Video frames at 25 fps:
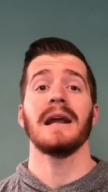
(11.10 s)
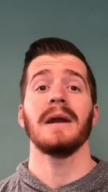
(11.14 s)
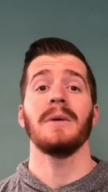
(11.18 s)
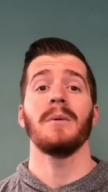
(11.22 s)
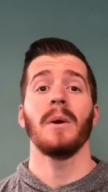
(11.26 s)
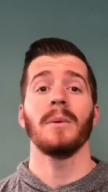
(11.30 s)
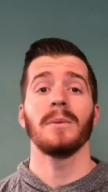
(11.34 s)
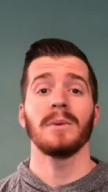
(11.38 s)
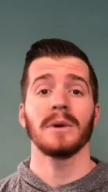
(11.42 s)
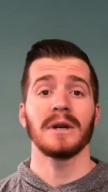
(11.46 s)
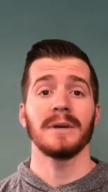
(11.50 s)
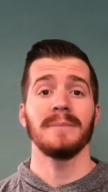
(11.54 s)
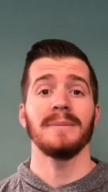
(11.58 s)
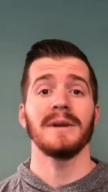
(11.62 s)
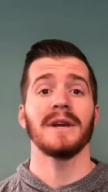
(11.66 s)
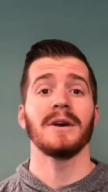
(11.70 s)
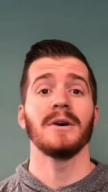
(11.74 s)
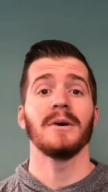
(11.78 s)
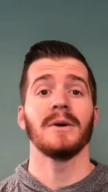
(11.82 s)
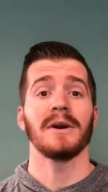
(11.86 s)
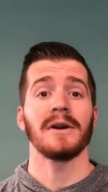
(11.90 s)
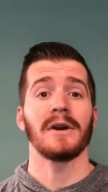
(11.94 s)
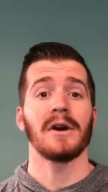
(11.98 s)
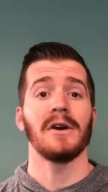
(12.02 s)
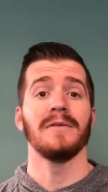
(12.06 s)
what we're going to be
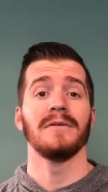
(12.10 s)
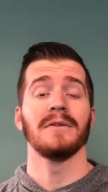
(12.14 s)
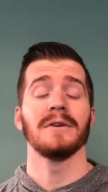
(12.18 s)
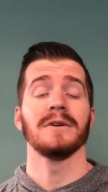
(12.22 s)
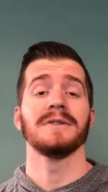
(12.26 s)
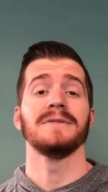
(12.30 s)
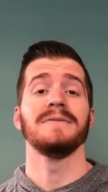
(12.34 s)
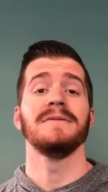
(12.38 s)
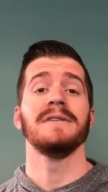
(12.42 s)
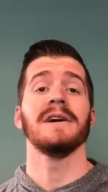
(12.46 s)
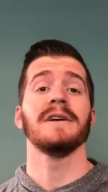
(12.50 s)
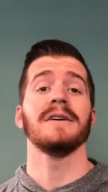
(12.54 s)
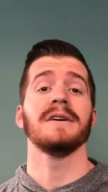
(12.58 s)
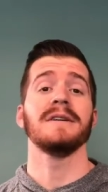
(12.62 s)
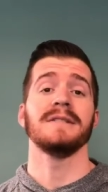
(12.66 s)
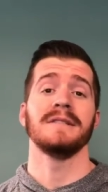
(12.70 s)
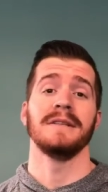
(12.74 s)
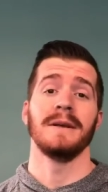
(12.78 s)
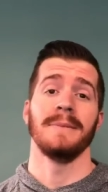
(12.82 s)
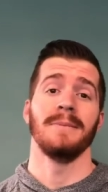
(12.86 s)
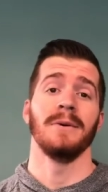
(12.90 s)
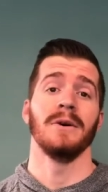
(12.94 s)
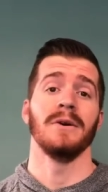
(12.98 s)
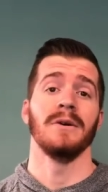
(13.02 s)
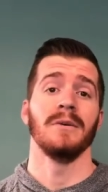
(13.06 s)
going over is very
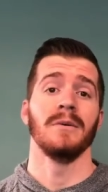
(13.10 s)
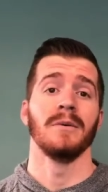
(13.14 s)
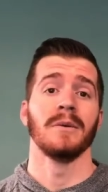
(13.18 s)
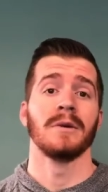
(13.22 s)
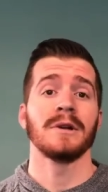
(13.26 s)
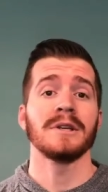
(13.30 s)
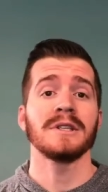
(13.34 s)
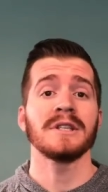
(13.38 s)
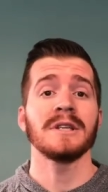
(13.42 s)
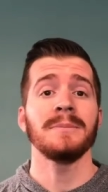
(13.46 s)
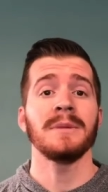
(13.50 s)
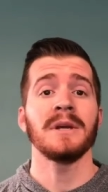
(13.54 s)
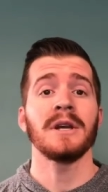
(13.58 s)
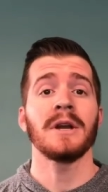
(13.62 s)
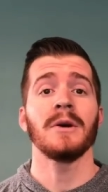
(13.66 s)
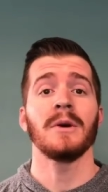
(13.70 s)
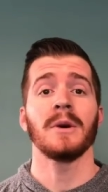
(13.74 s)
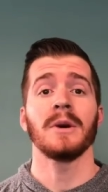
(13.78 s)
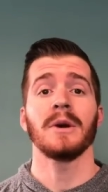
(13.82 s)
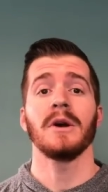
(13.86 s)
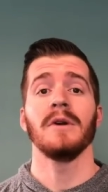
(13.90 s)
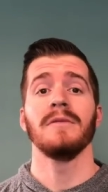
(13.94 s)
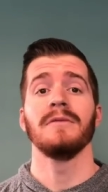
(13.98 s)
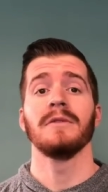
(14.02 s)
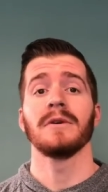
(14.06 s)
simple. We're just going to be
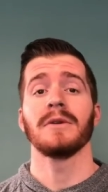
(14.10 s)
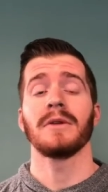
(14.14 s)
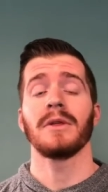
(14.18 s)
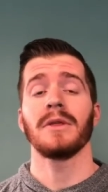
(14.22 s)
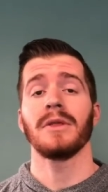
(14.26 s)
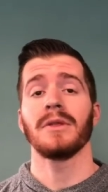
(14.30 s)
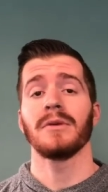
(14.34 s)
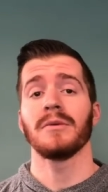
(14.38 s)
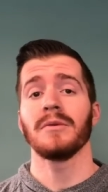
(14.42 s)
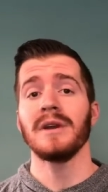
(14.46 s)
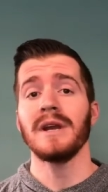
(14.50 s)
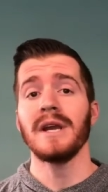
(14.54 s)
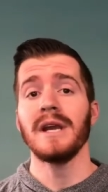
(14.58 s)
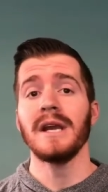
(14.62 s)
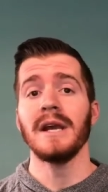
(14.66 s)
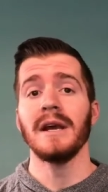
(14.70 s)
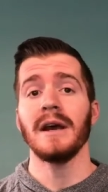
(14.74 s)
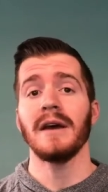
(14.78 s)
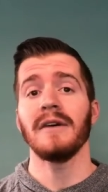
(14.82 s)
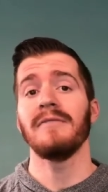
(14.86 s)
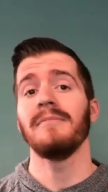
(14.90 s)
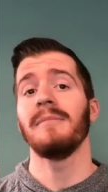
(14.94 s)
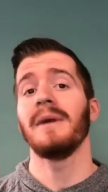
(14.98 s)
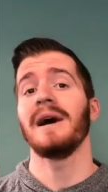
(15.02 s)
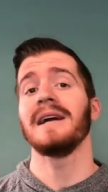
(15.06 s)
going over 3
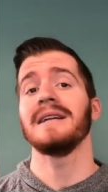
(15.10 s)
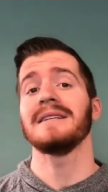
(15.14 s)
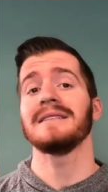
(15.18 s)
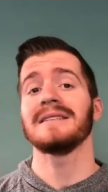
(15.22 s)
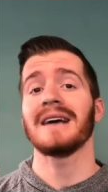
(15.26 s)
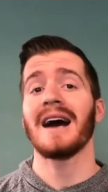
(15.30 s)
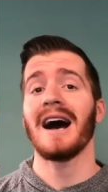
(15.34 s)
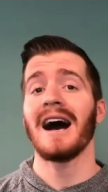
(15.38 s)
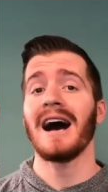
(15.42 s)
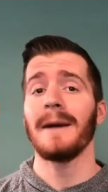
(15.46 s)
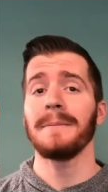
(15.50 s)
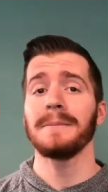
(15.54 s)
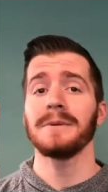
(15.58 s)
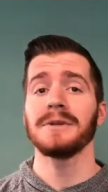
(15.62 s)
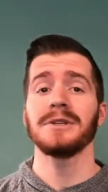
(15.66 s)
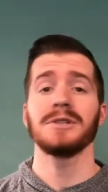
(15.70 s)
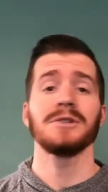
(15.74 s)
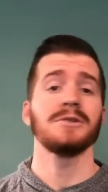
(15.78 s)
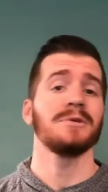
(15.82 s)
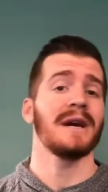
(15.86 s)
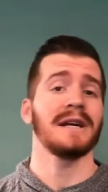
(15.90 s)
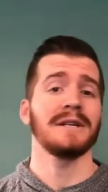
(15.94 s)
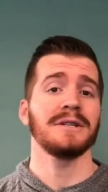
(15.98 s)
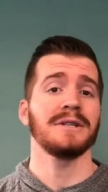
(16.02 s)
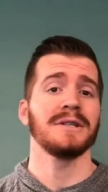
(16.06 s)
of my top
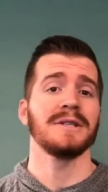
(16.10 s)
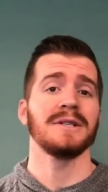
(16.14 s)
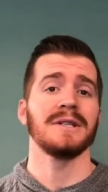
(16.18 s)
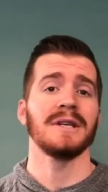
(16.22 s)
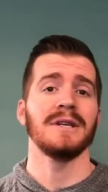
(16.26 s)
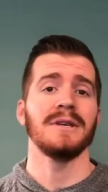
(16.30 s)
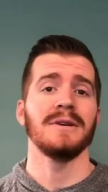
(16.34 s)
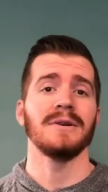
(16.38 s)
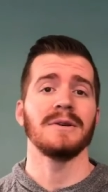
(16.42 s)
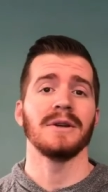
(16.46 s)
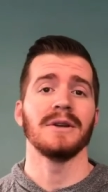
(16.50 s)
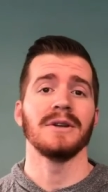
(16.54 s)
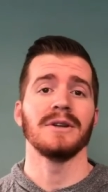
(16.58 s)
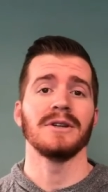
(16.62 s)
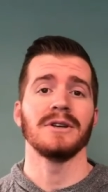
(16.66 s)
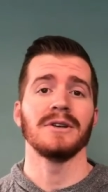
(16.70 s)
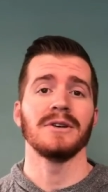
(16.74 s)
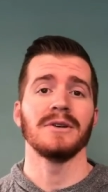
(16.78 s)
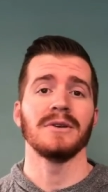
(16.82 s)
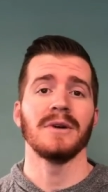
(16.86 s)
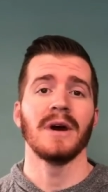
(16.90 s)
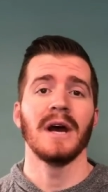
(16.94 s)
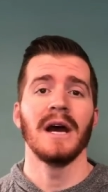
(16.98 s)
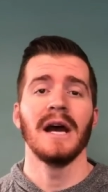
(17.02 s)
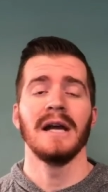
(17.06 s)
stretches that you can
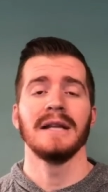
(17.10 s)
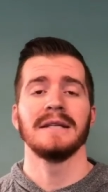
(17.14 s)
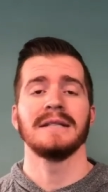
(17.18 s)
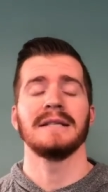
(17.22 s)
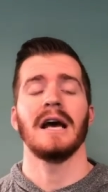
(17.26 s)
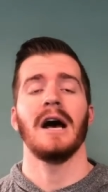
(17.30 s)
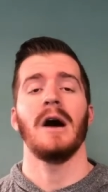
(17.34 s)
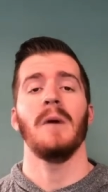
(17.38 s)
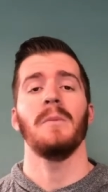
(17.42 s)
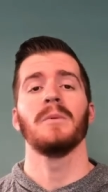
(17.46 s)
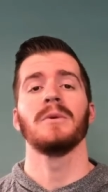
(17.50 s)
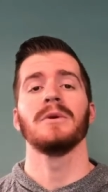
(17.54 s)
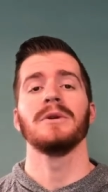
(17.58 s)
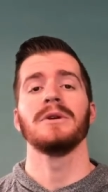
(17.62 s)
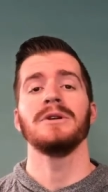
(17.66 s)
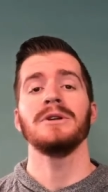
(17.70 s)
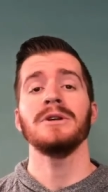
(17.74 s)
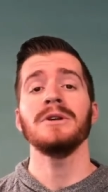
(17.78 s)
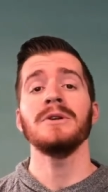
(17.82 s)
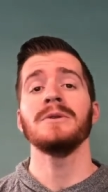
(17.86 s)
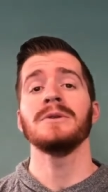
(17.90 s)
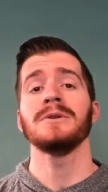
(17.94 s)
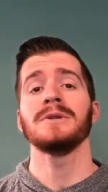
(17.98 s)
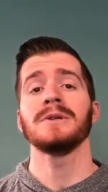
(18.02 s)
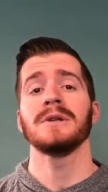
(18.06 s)
do to help
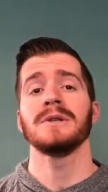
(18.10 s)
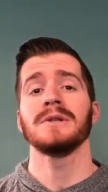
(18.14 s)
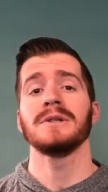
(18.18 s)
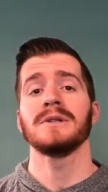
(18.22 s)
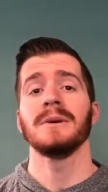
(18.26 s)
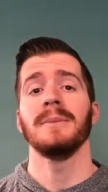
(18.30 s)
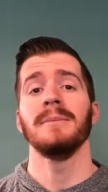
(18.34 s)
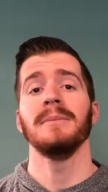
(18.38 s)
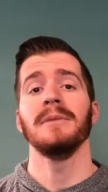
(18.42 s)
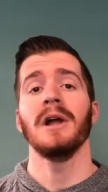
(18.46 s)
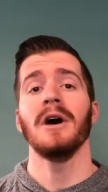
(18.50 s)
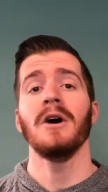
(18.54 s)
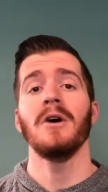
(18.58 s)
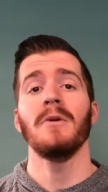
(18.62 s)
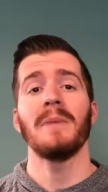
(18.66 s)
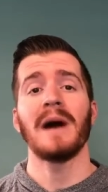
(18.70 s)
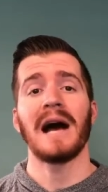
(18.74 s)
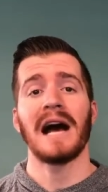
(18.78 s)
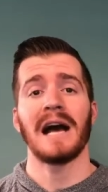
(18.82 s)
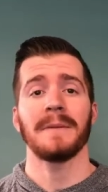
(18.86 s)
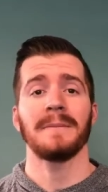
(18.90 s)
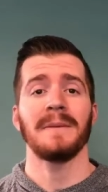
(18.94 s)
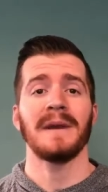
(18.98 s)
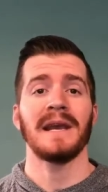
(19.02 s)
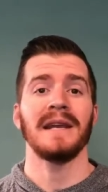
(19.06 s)
reduce some low
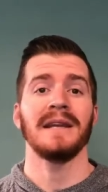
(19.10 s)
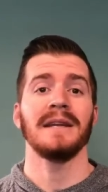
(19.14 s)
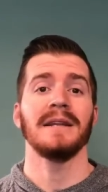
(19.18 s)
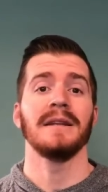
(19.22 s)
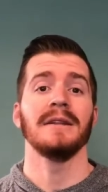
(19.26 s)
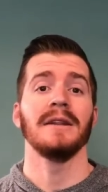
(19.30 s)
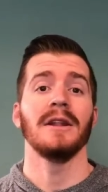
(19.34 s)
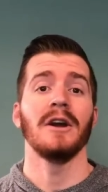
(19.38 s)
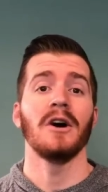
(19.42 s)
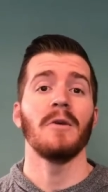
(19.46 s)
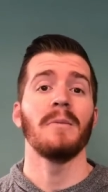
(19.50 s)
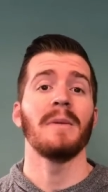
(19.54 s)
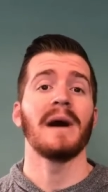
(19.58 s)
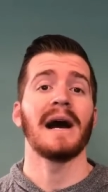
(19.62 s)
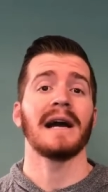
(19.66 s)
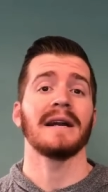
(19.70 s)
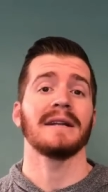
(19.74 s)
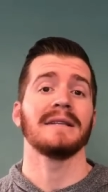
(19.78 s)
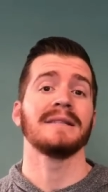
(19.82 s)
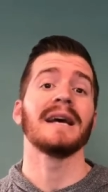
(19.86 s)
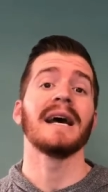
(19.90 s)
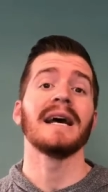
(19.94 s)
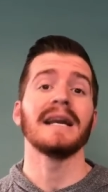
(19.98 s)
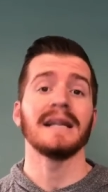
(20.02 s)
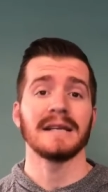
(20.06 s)
back pain and low back
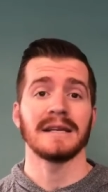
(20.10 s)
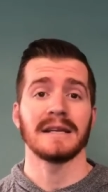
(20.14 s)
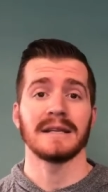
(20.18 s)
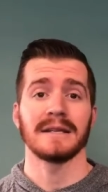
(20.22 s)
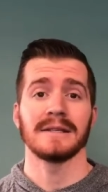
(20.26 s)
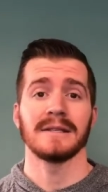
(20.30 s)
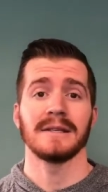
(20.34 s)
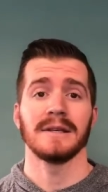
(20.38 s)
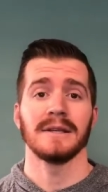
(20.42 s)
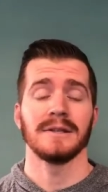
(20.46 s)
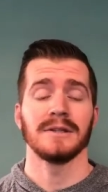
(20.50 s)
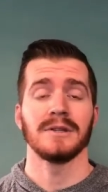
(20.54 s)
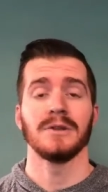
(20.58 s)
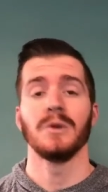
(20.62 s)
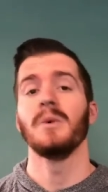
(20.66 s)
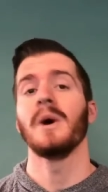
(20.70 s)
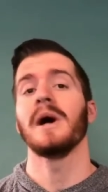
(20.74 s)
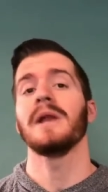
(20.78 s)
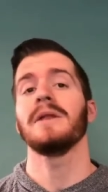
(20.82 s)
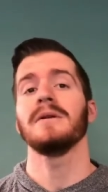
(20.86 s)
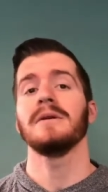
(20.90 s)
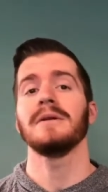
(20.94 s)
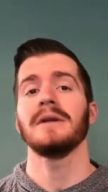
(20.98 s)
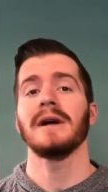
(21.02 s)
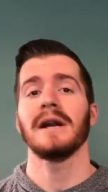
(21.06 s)
tightness. So
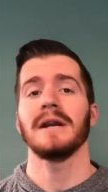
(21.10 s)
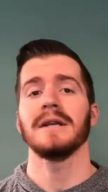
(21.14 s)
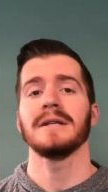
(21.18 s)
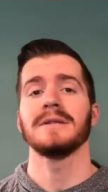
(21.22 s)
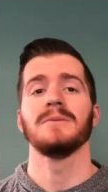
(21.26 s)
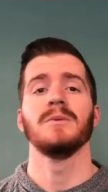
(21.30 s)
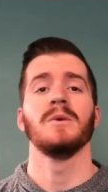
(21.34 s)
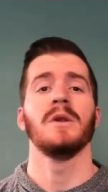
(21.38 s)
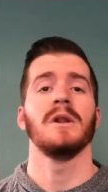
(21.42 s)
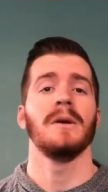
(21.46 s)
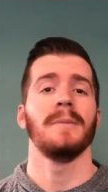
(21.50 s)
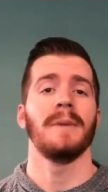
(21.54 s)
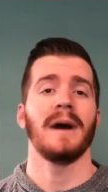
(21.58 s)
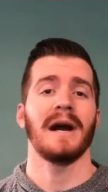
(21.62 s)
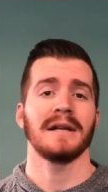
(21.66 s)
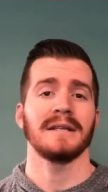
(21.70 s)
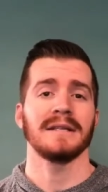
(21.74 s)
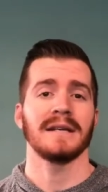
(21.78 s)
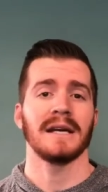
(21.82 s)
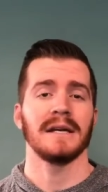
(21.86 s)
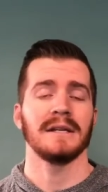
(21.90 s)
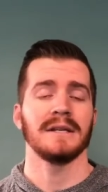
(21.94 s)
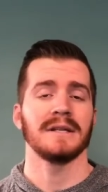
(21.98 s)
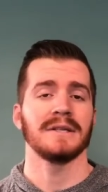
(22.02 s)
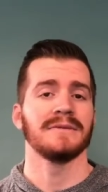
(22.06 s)
whether or not it's low back
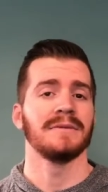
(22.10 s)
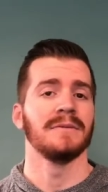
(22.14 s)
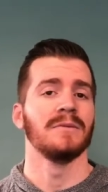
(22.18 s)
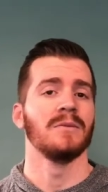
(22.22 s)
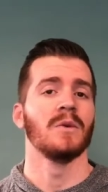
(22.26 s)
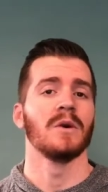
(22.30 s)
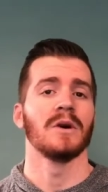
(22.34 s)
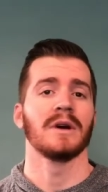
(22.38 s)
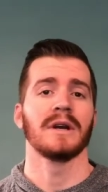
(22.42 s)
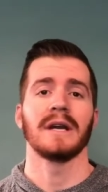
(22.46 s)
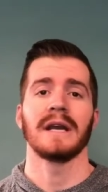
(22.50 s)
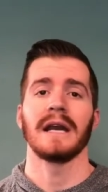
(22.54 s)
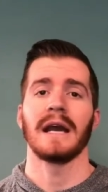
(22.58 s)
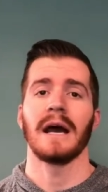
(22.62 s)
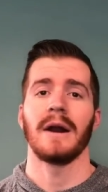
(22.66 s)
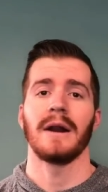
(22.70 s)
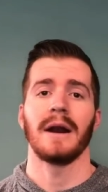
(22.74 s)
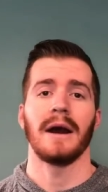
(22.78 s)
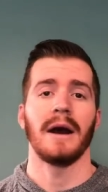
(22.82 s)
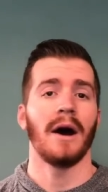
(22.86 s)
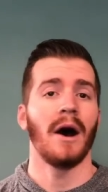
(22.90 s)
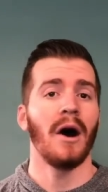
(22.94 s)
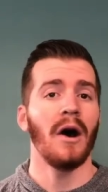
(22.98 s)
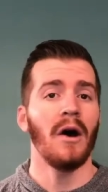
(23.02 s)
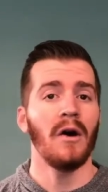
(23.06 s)
tightness from working out at
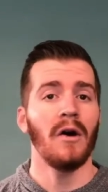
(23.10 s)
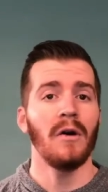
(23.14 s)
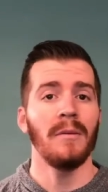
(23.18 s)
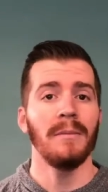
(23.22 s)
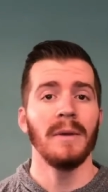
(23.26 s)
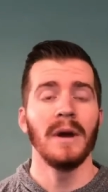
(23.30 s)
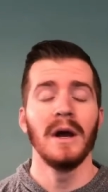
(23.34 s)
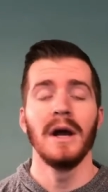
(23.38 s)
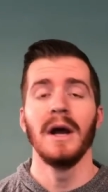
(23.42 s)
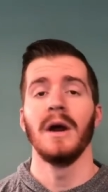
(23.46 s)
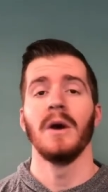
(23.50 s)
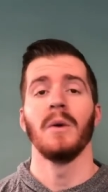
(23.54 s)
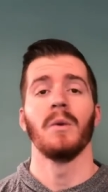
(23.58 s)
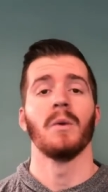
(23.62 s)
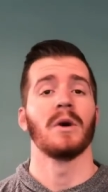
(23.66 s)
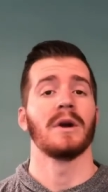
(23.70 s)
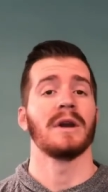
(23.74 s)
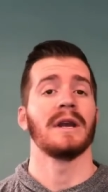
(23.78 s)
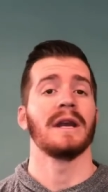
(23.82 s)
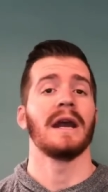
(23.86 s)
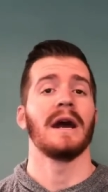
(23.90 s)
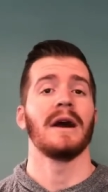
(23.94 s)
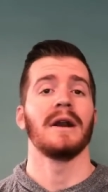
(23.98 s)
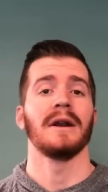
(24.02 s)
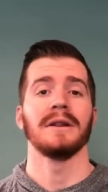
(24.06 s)
home,
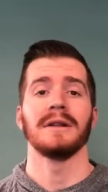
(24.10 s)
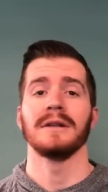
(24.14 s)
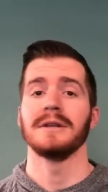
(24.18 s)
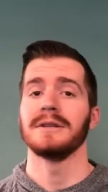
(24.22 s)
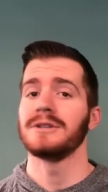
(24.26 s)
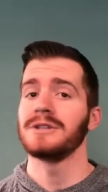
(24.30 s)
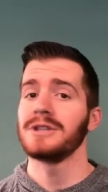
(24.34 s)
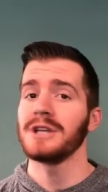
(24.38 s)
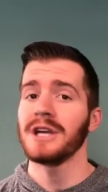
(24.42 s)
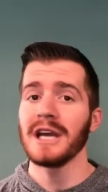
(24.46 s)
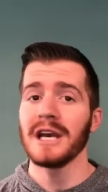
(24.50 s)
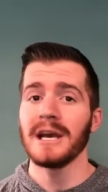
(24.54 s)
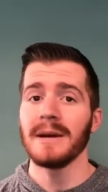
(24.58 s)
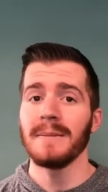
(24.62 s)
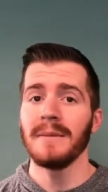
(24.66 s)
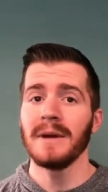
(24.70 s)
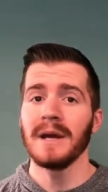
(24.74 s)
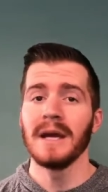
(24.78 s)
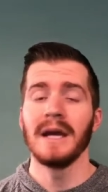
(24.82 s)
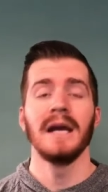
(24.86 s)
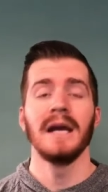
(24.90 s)
working out at the gym,